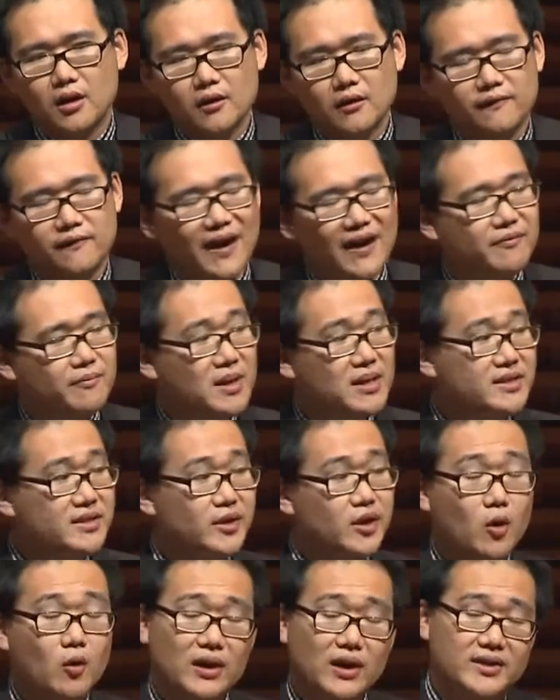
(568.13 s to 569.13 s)
5 months
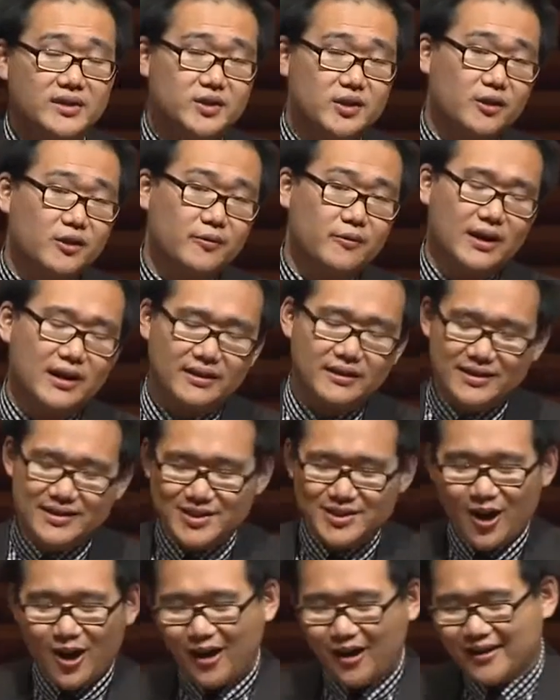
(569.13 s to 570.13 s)
ago, when I started writing
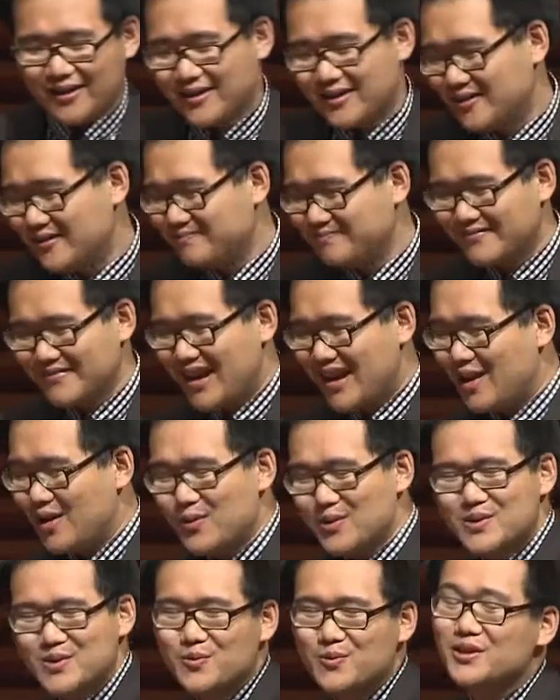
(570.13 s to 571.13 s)
this talk, I
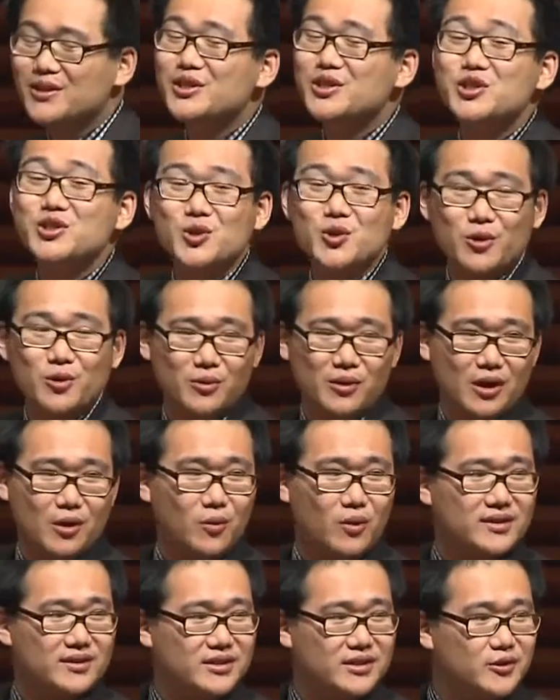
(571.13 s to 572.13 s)
wasn't really sure what I
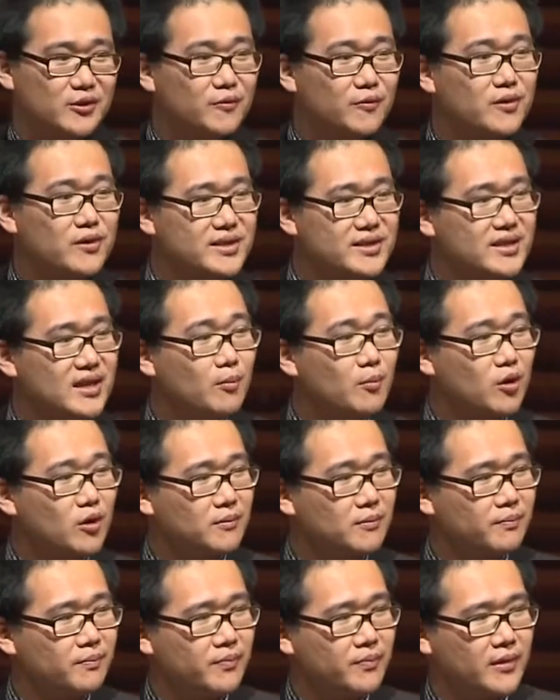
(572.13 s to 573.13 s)
wanted to do for the
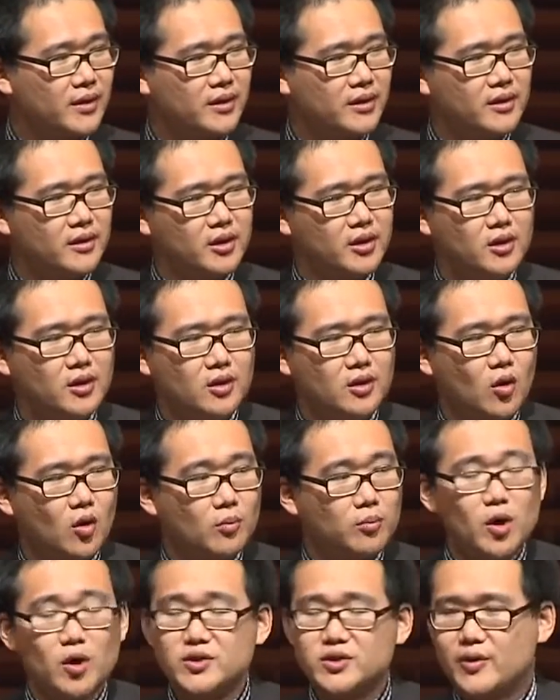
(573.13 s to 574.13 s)
summer
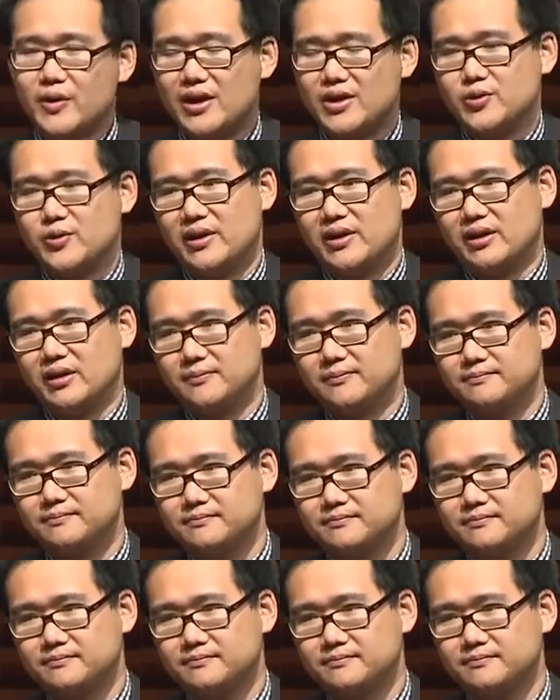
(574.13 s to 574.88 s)
or post-graduating.